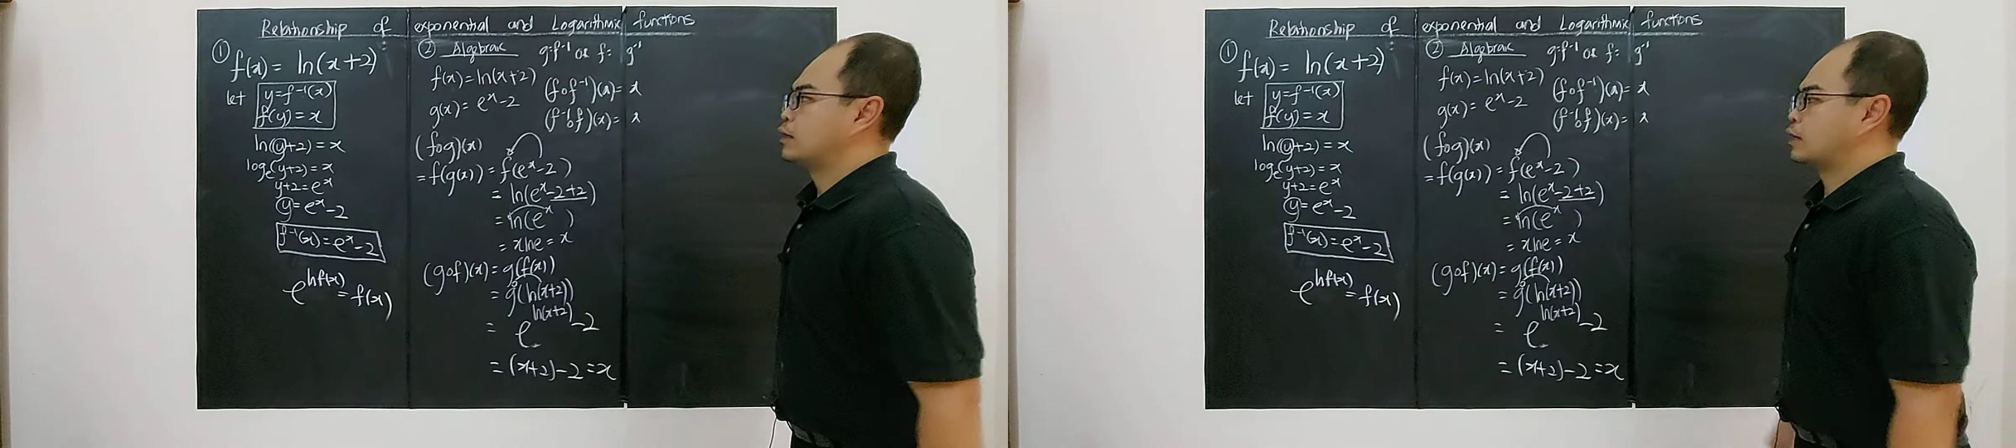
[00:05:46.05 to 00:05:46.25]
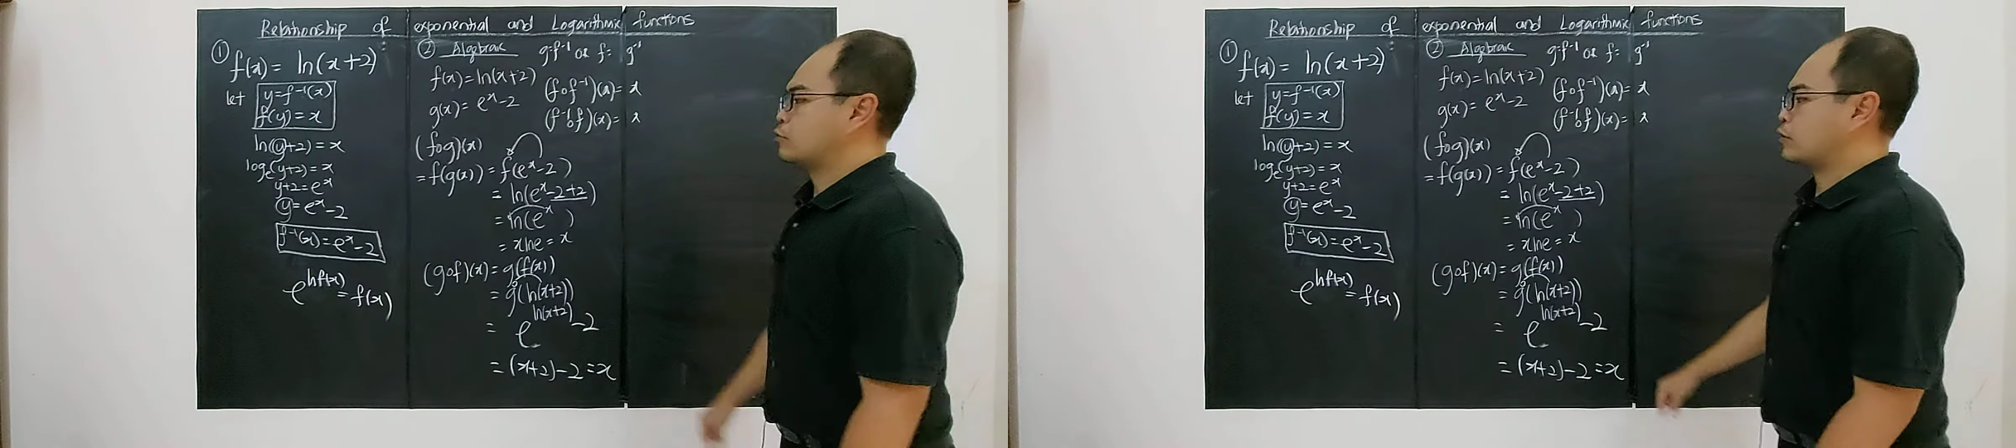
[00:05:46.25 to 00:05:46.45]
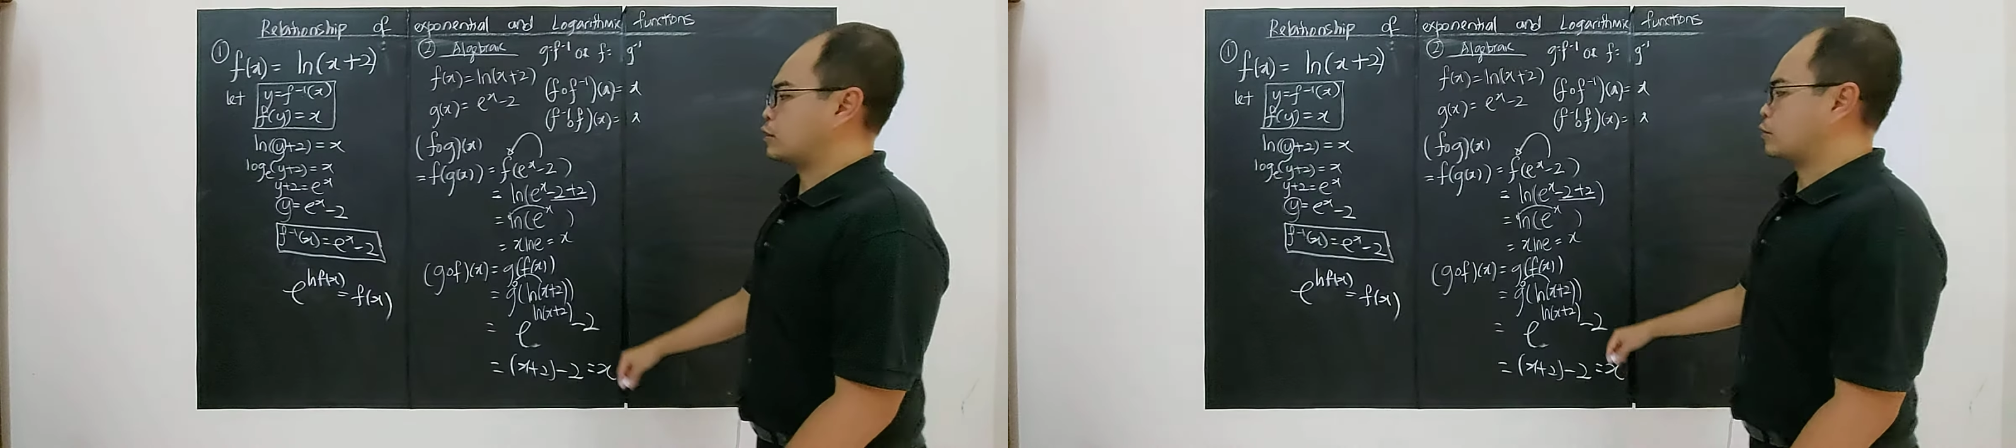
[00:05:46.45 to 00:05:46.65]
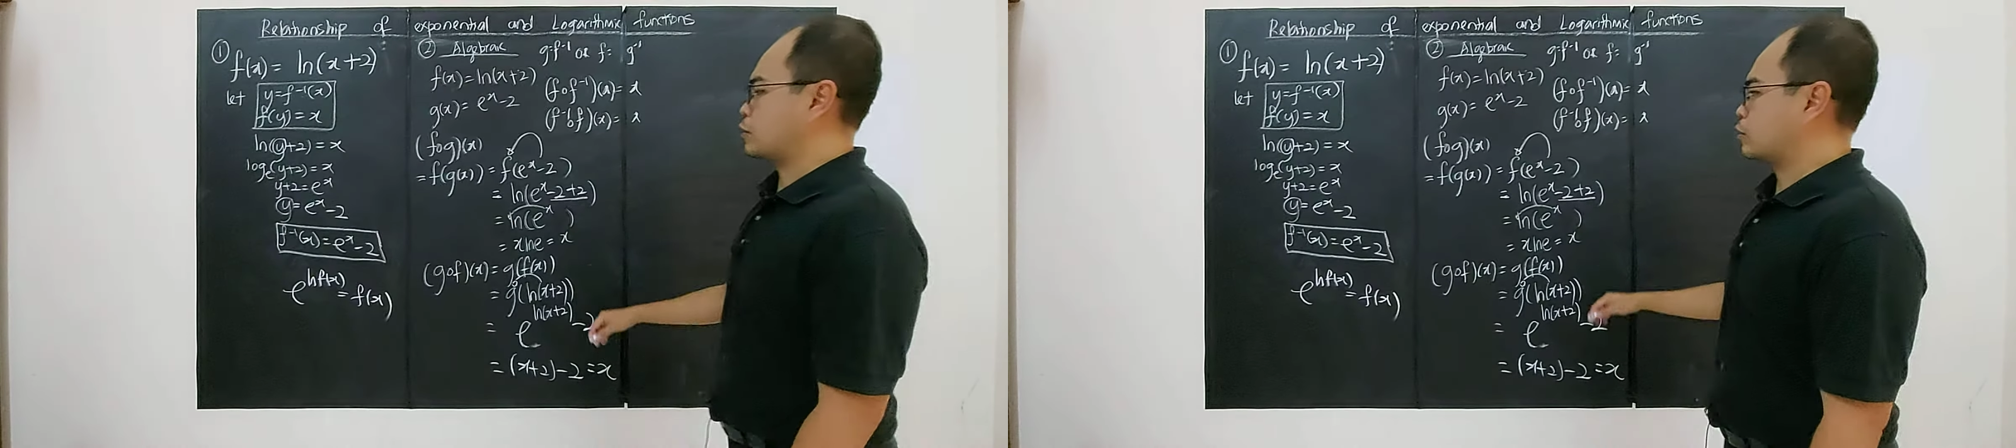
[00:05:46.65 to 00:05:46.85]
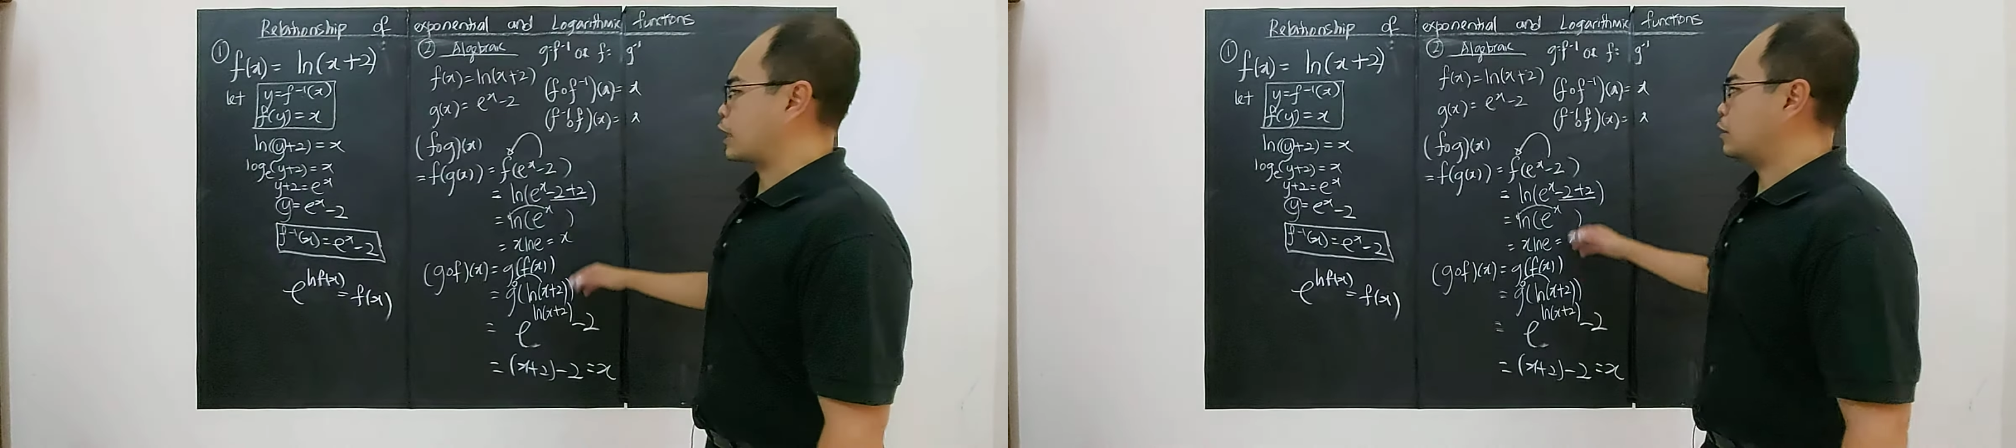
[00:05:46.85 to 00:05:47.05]

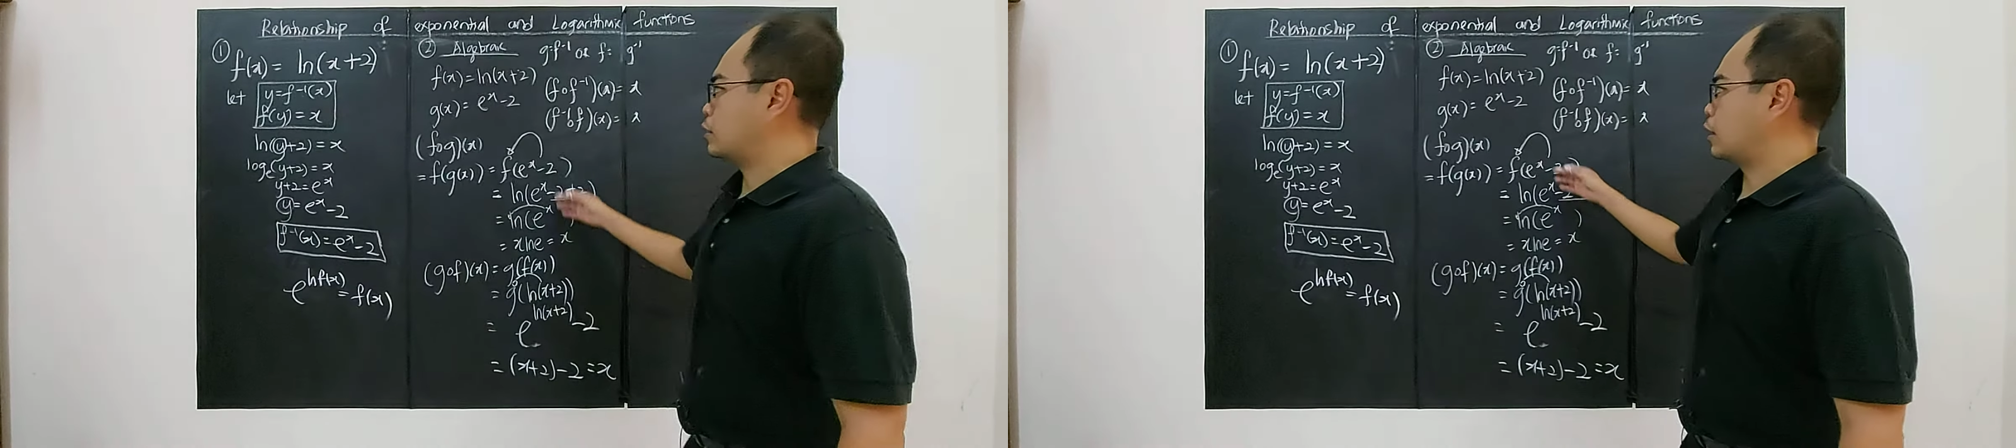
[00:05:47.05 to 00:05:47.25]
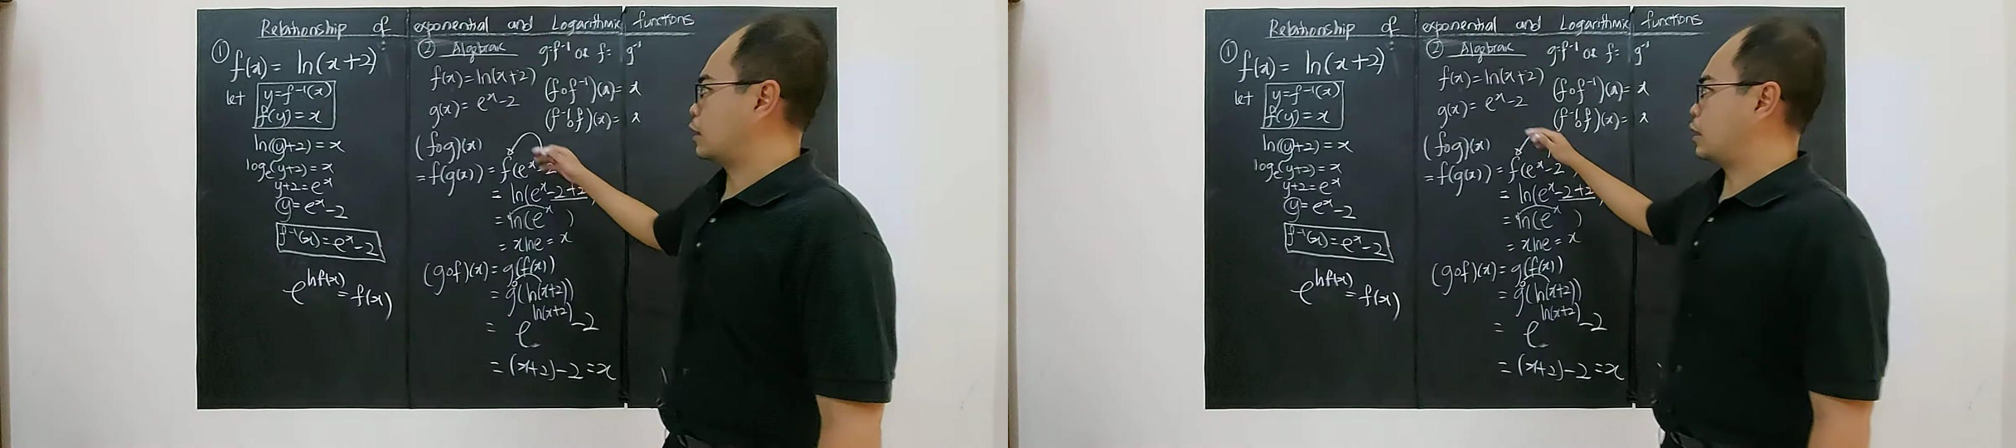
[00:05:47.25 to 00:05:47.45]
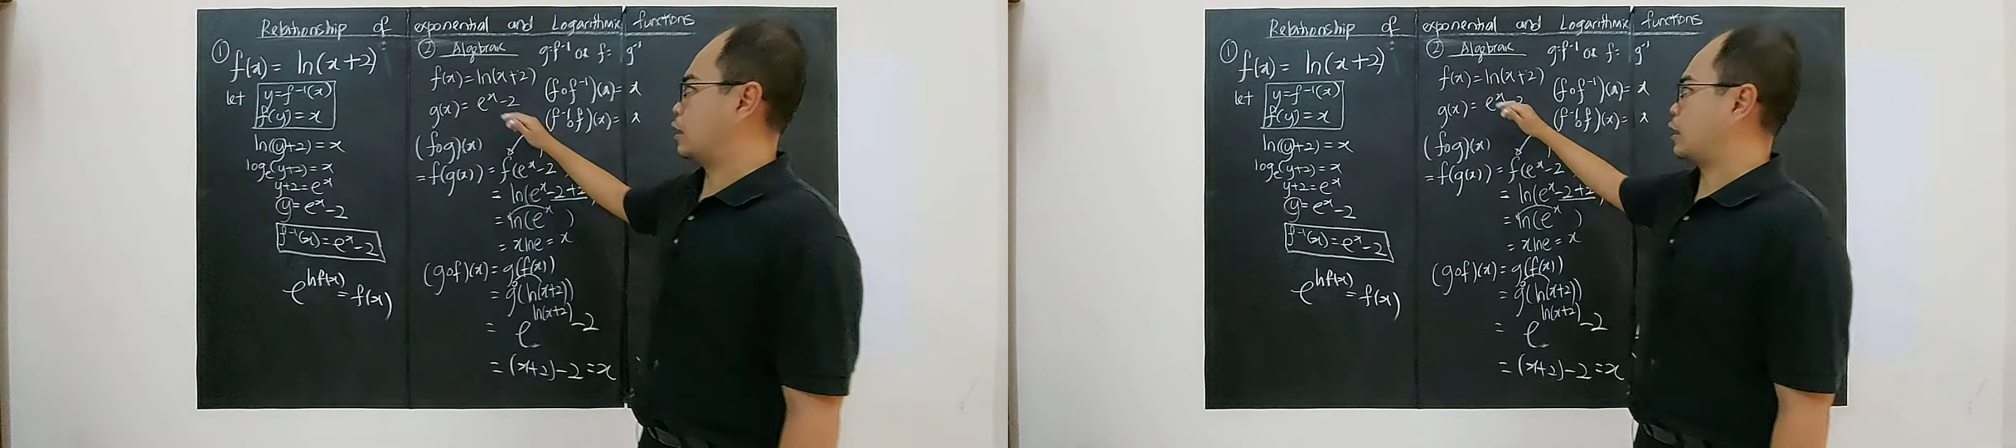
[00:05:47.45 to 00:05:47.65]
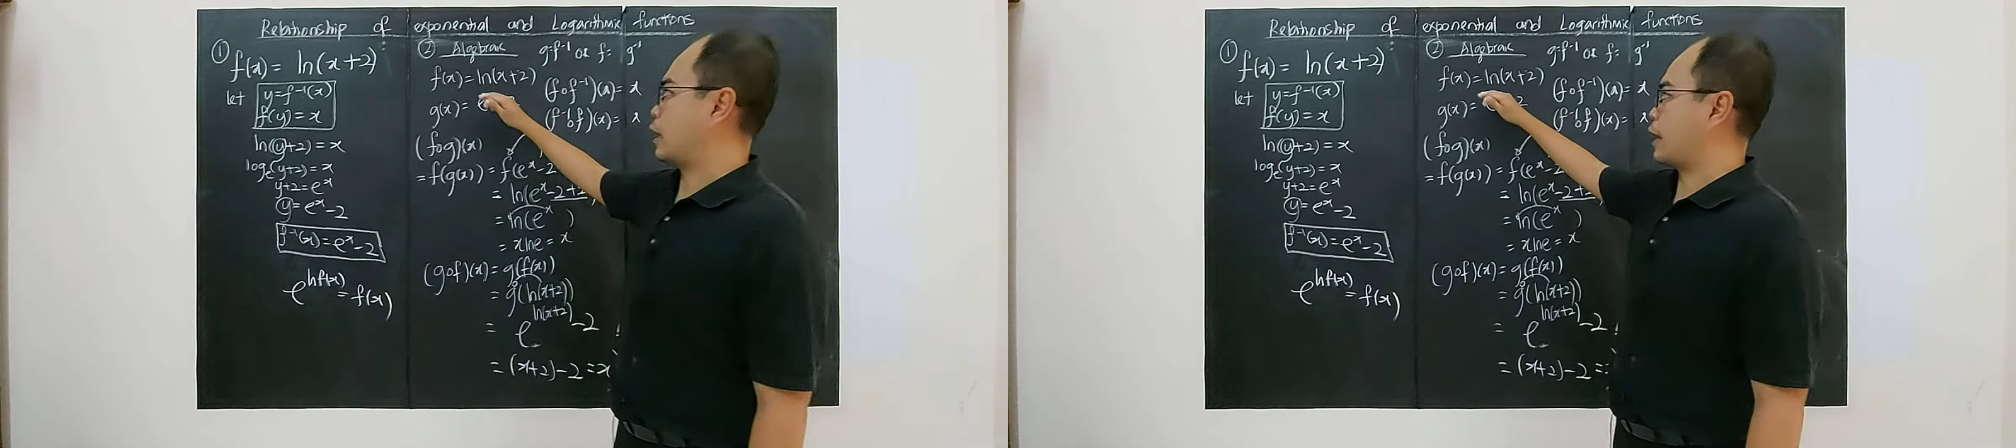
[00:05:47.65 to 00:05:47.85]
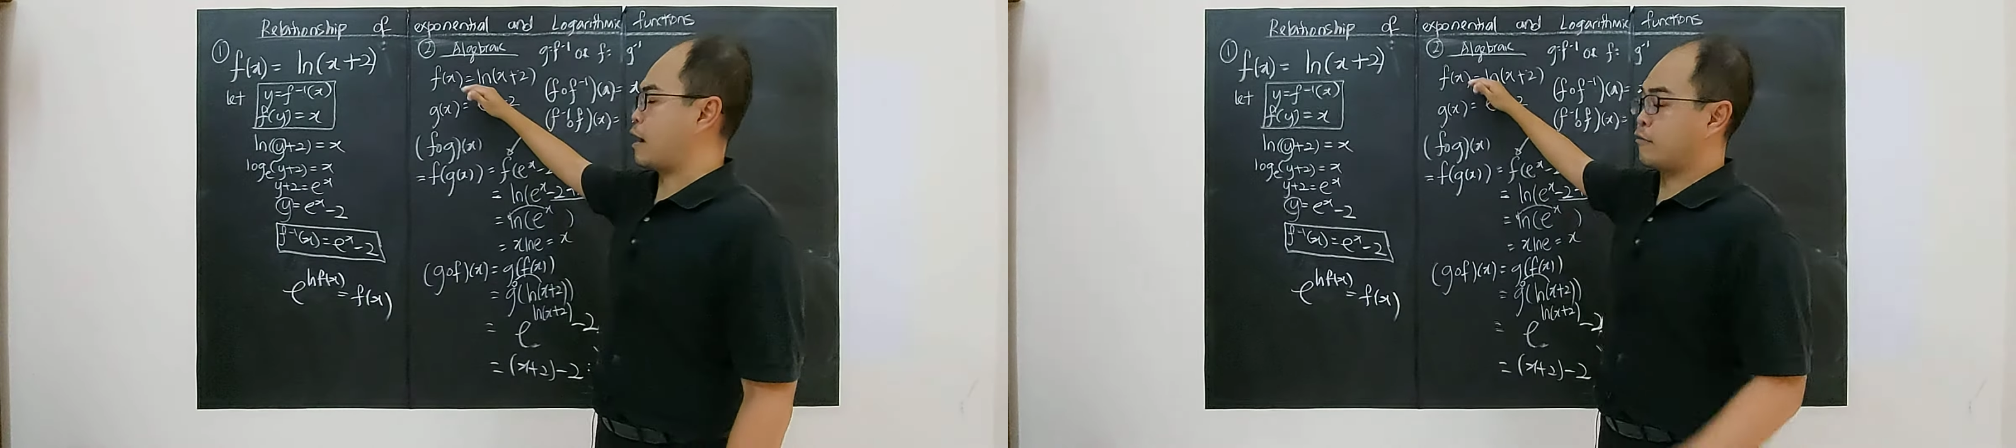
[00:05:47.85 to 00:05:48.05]
You can
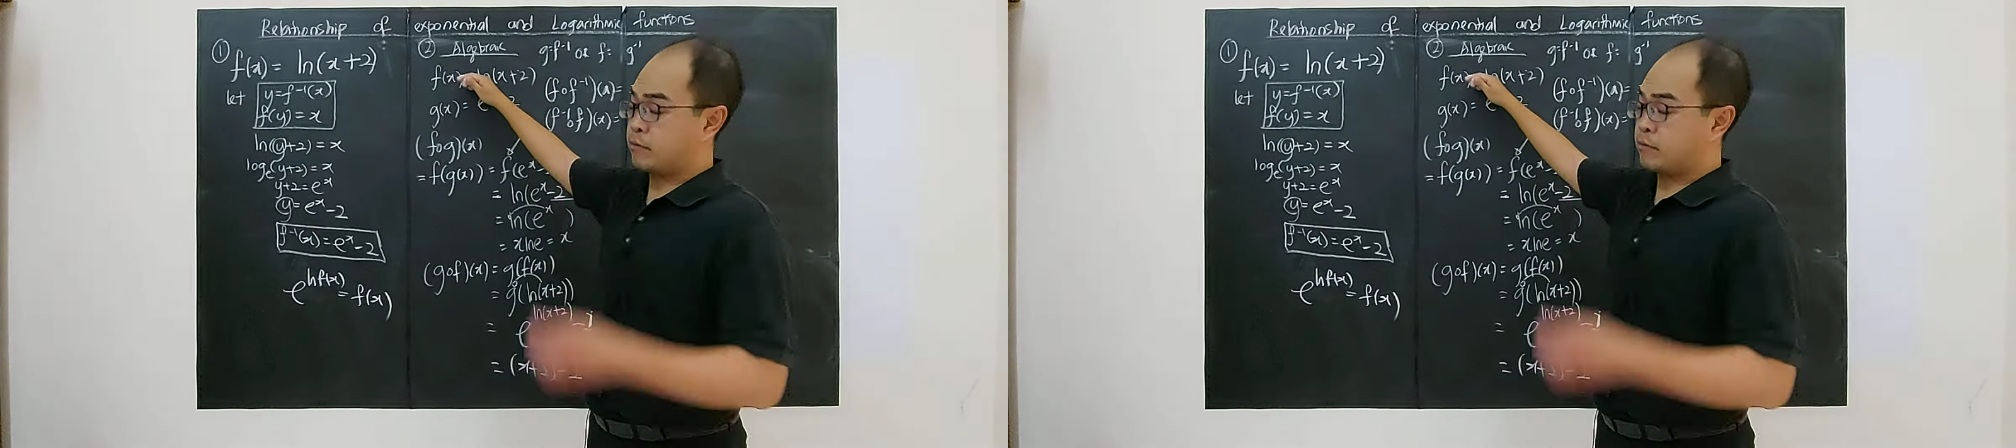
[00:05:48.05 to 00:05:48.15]
I have